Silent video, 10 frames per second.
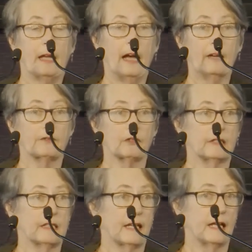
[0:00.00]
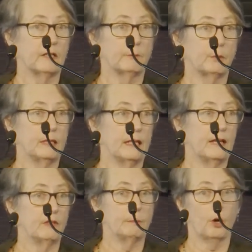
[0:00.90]
after a decade of pretty
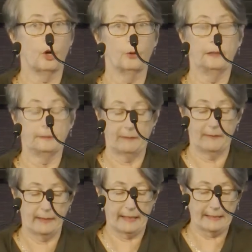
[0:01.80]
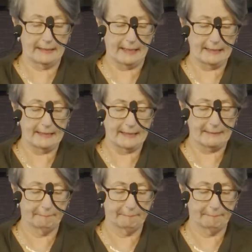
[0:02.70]
heavy borrowing in the 1880s.